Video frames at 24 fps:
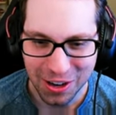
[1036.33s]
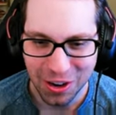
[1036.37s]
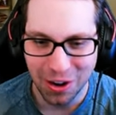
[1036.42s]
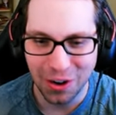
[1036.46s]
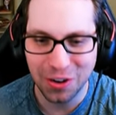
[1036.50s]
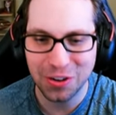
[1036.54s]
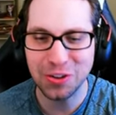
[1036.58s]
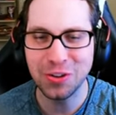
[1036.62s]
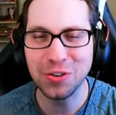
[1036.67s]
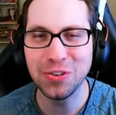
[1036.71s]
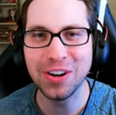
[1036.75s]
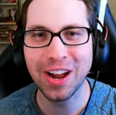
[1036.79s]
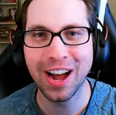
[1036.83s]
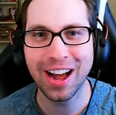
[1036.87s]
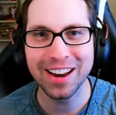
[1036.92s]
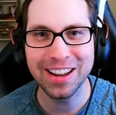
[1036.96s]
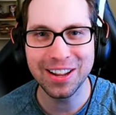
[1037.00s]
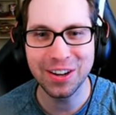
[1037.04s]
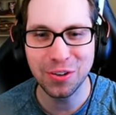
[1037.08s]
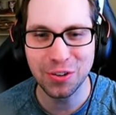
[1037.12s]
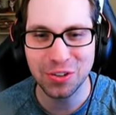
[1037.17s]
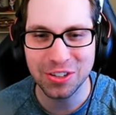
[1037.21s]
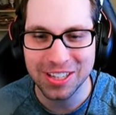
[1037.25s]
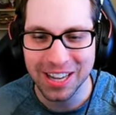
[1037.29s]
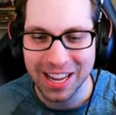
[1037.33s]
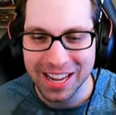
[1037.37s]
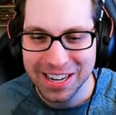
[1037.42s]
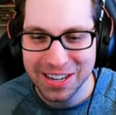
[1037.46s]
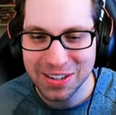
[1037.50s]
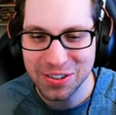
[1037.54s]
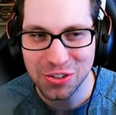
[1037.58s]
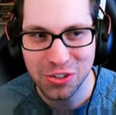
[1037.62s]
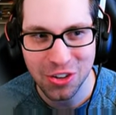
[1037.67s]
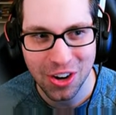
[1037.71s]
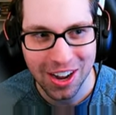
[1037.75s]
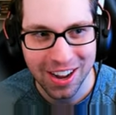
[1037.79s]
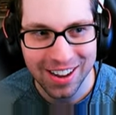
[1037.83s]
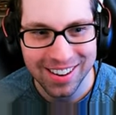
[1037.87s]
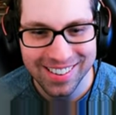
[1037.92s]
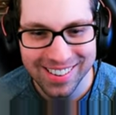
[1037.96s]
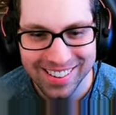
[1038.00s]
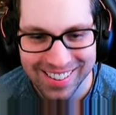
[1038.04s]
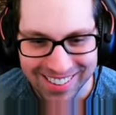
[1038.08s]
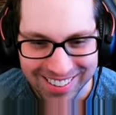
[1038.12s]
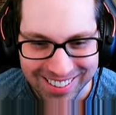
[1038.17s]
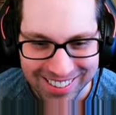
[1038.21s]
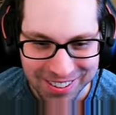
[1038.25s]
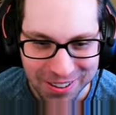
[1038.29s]
Are you not entertained, John?
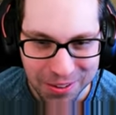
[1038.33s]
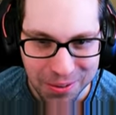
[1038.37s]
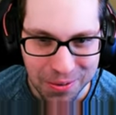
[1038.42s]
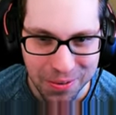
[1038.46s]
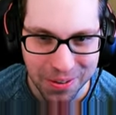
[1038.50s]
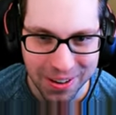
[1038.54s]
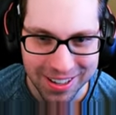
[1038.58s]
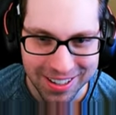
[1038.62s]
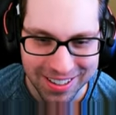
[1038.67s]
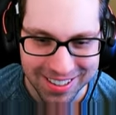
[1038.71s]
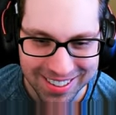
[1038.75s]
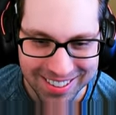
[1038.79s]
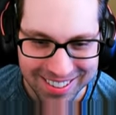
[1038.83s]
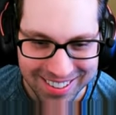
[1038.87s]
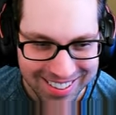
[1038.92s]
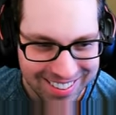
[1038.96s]
What?